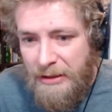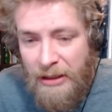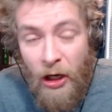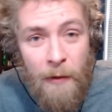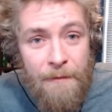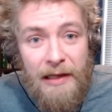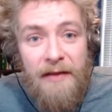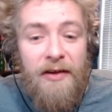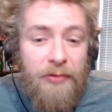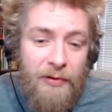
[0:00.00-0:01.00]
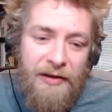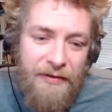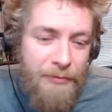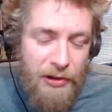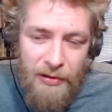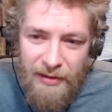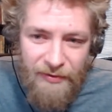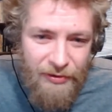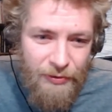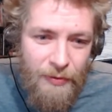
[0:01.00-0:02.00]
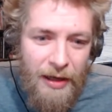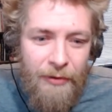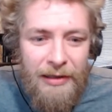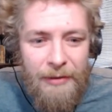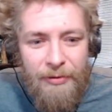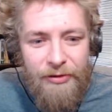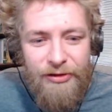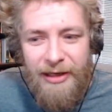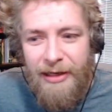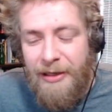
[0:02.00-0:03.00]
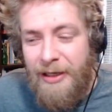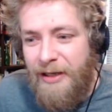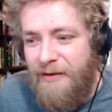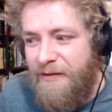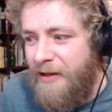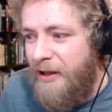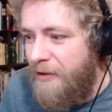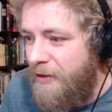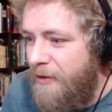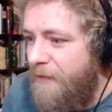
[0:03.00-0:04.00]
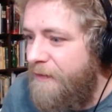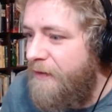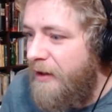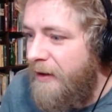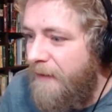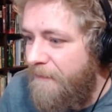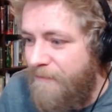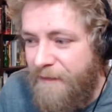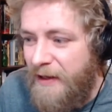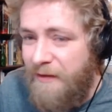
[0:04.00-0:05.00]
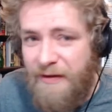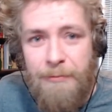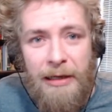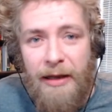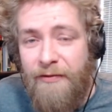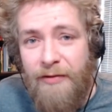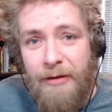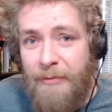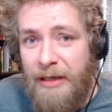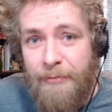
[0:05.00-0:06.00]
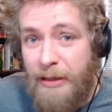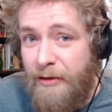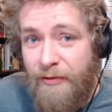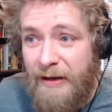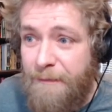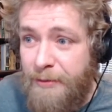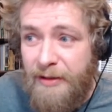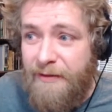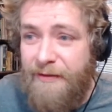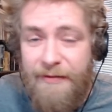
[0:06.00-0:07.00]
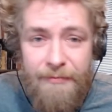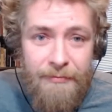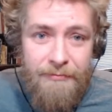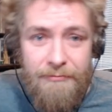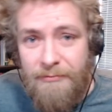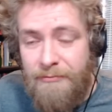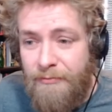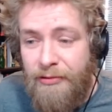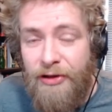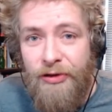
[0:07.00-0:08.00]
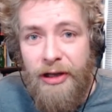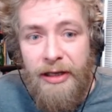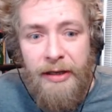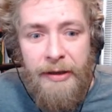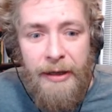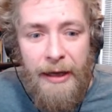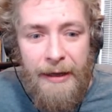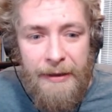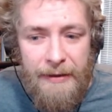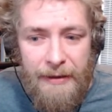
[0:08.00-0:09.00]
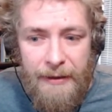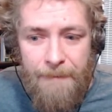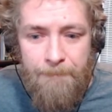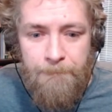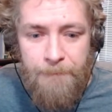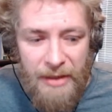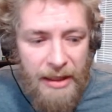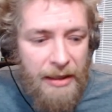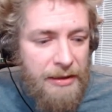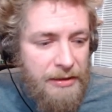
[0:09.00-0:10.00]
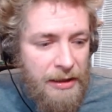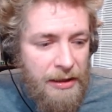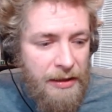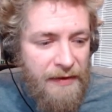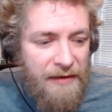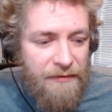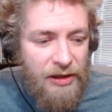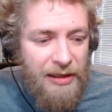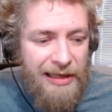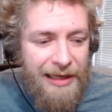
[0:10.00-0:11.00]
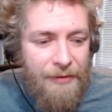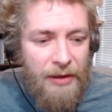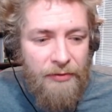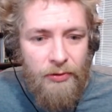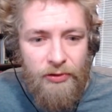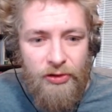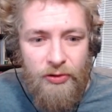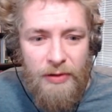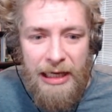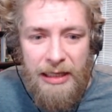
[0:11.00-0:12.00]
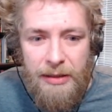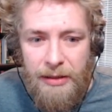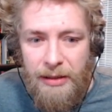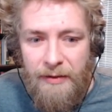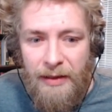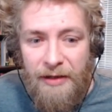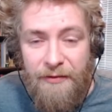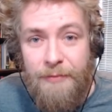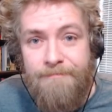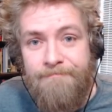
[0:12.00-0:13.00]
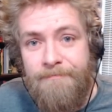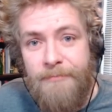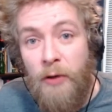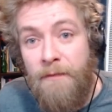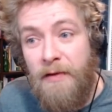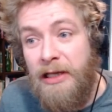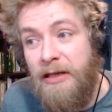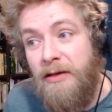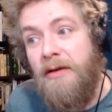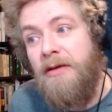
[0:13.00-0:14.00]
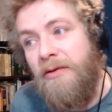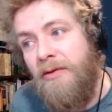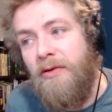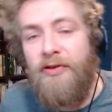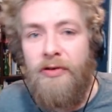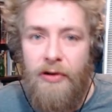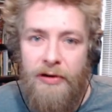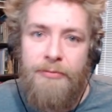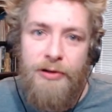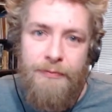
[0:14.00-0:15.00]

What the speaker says: hopefully this one isn't muted too. I really appreciate it, guys, girls, fantasy players trying to make better draft picks. Appreciate you. And thanks for checking it out. I'll talk to you again in the next one. Hopefully, also not on mute.